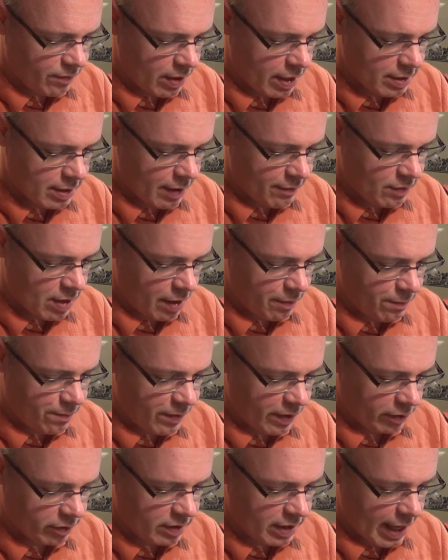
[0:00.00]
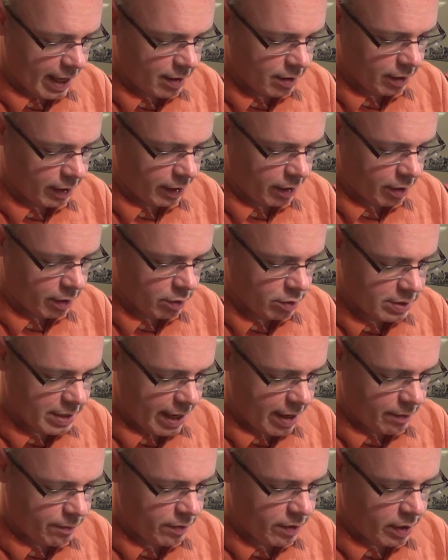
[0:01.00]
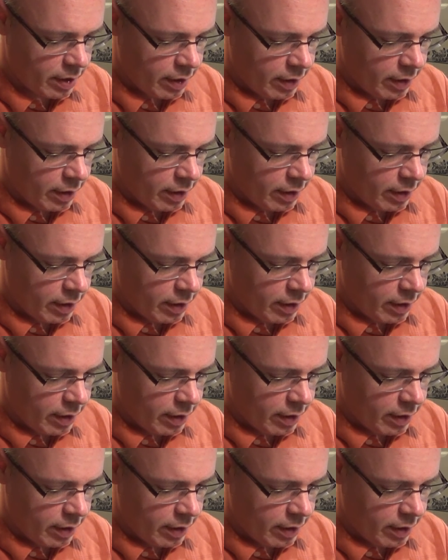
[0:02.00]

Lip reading: I've not felt that like others have.